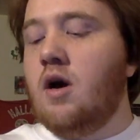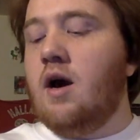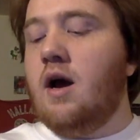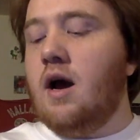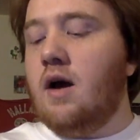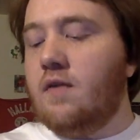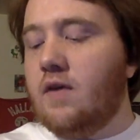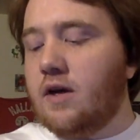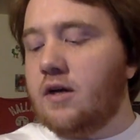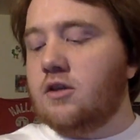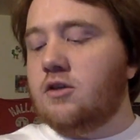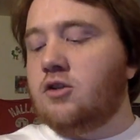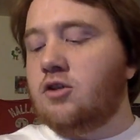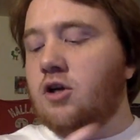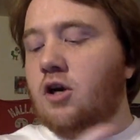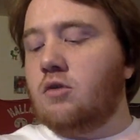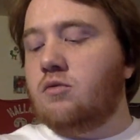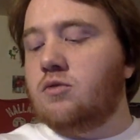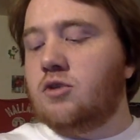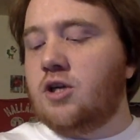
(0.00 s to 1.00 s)
And then
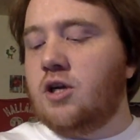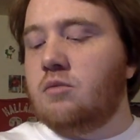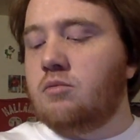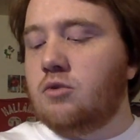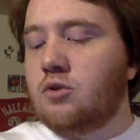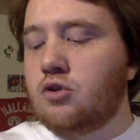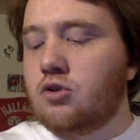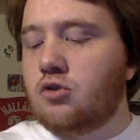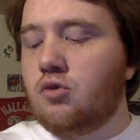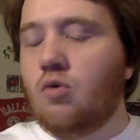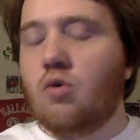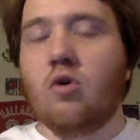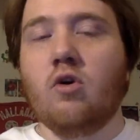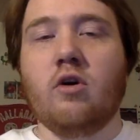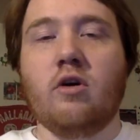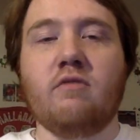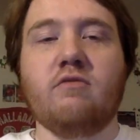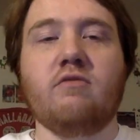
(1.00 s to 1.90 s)
Tkachuk was able to score on a